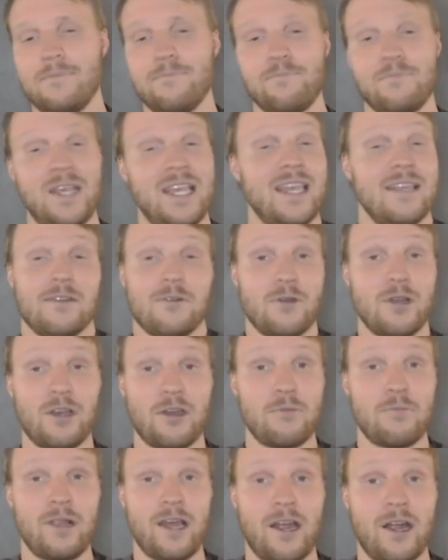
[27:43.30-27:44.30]
He is a really
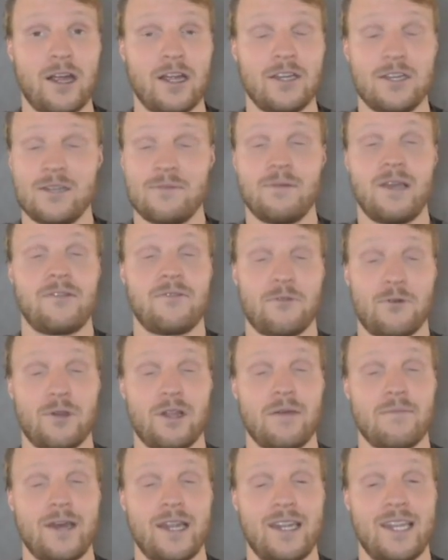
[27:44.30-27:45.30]
good player. He just plays for a
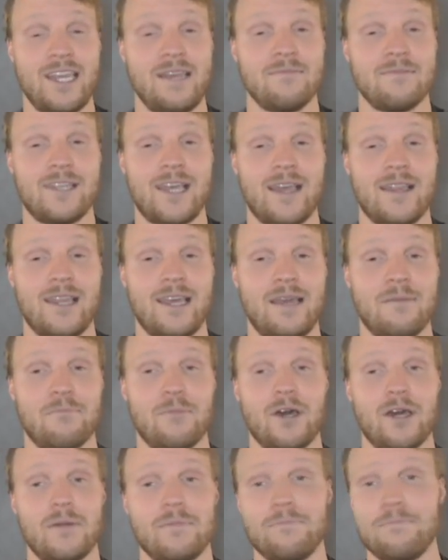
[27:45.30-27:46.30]
really bad team, sadly,
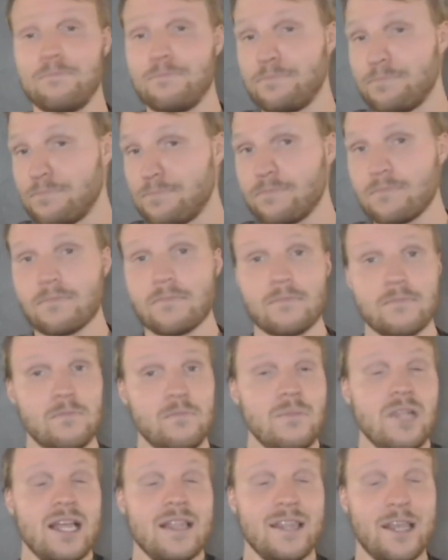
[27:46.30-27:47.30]
but
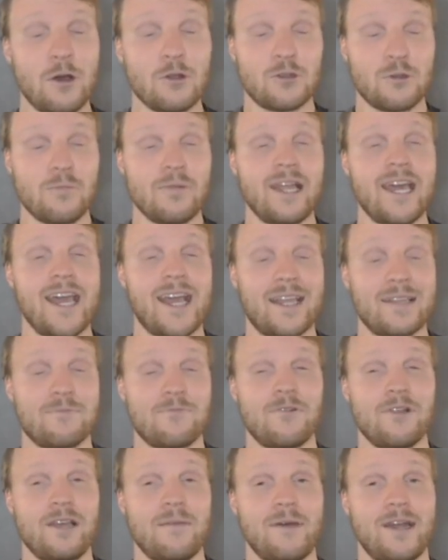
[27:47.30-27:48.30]
they also play against
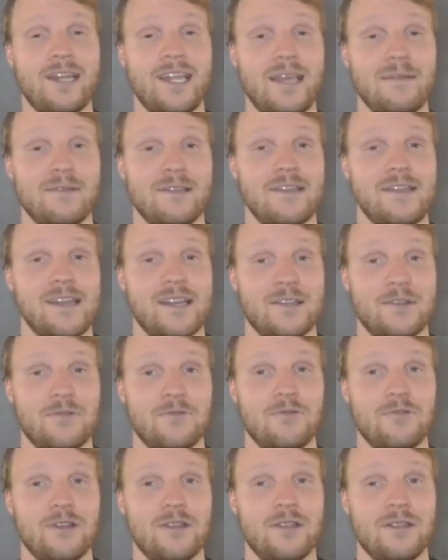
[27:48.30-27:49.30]
really bad teams in the next
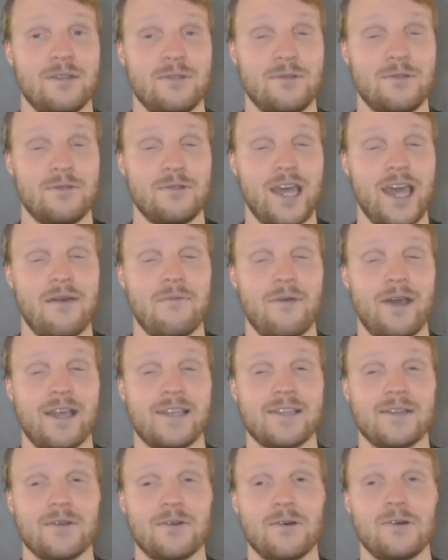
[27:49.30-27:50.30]
two game
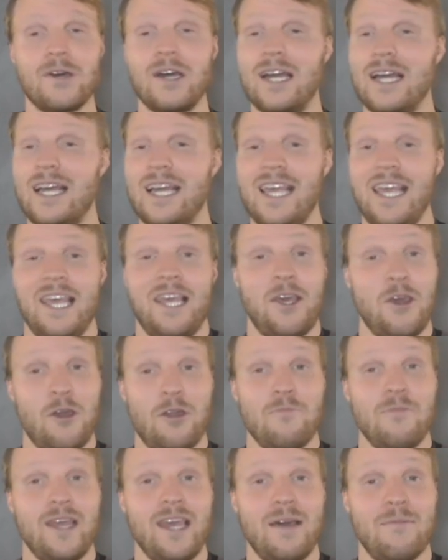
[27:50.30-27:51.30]
weeks, so he
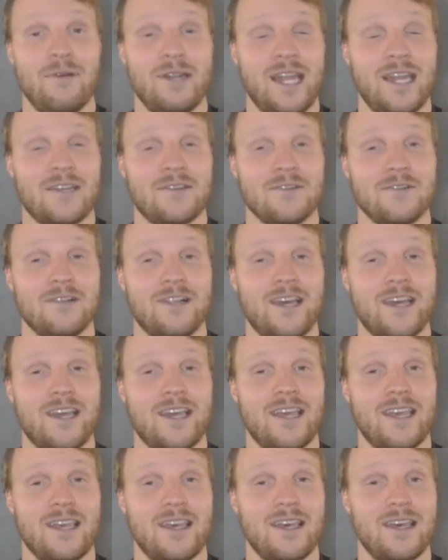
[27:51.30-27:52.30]
could be a potential
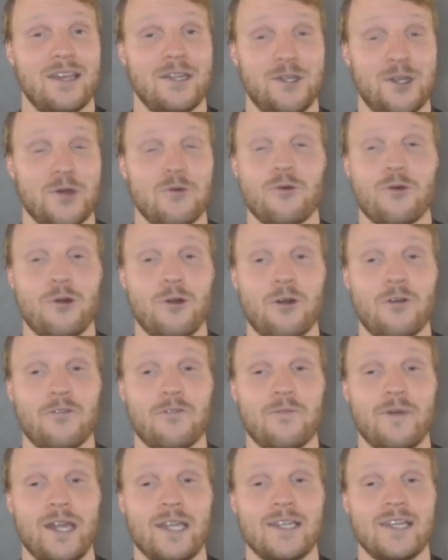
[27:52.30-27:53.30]
like joker off
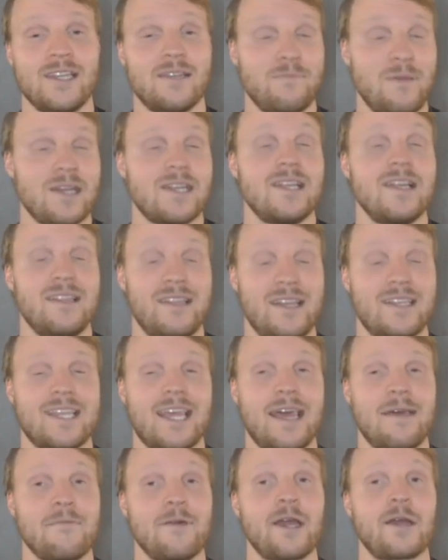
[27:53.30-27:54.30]
the bench, especially this
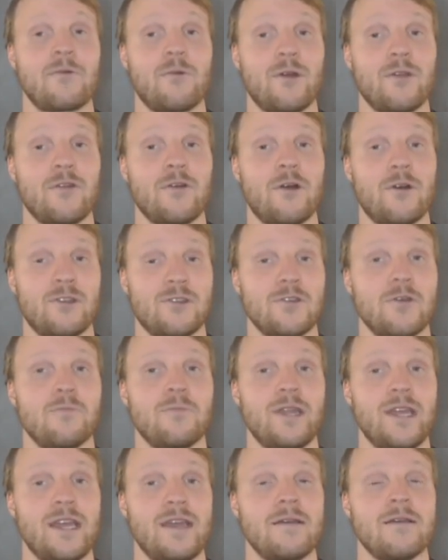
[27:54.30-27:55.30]
game week where there are so
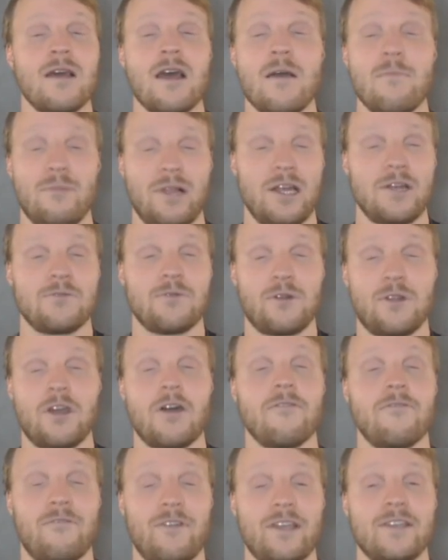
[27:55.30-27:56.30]
many players with
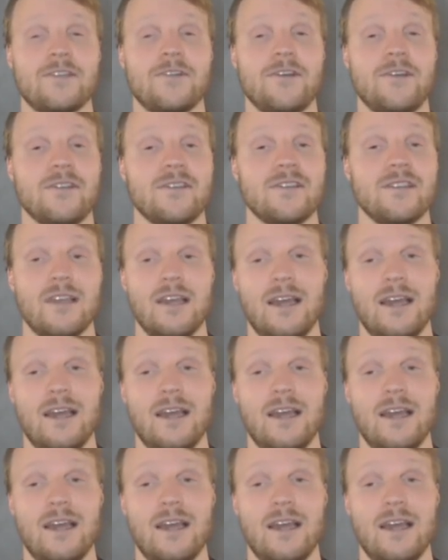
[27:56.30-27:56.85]
tough fixtures.